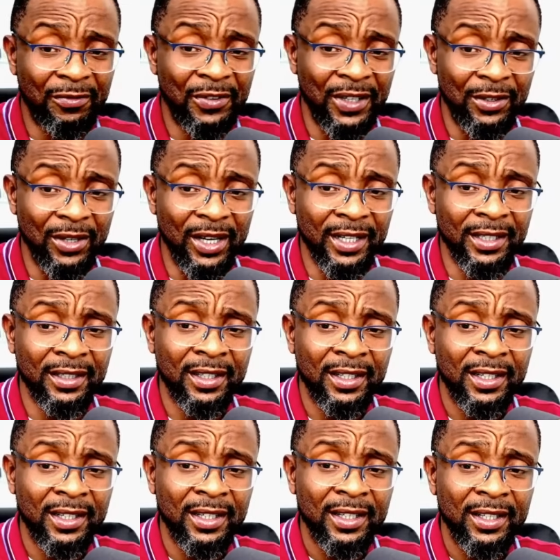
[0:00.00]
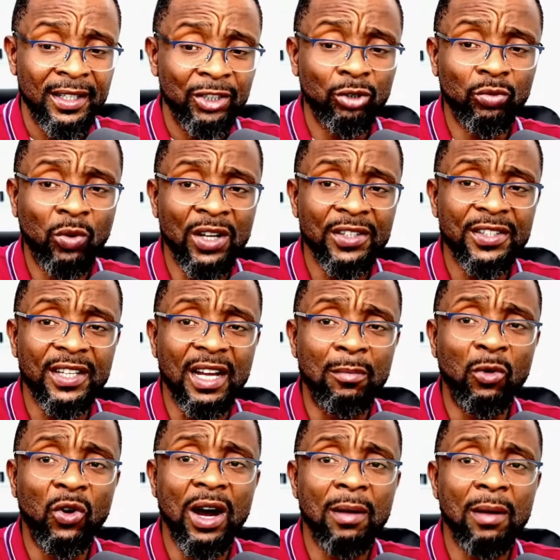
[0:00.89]
right? You want some
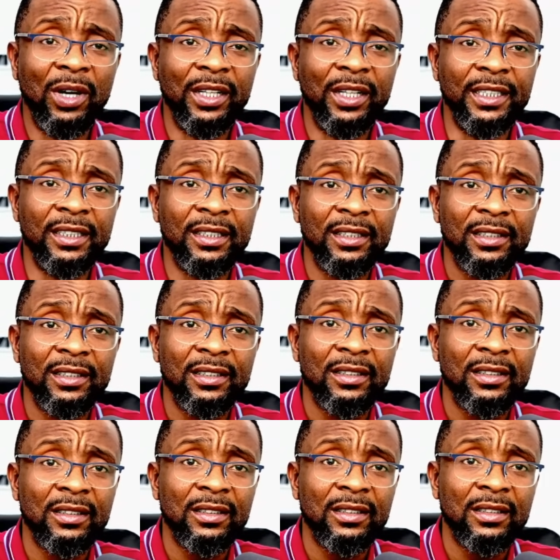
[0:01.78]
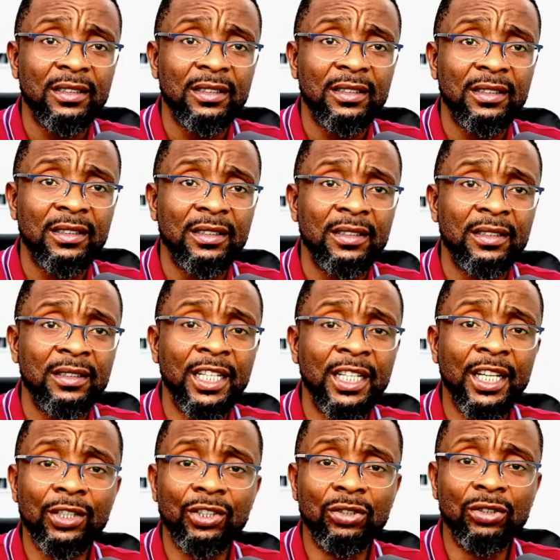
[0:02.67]
more money,
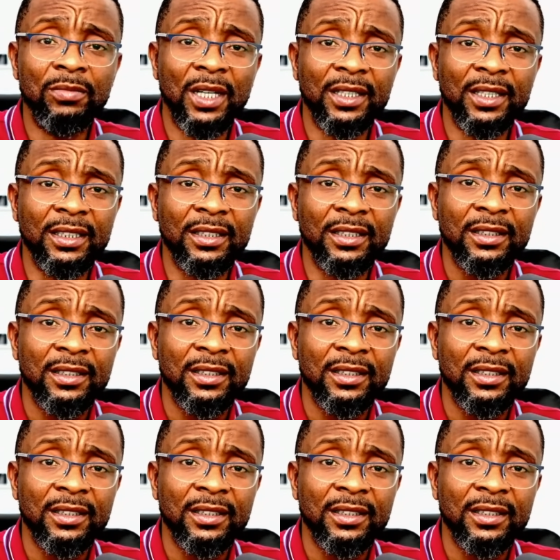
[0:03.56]
EU money.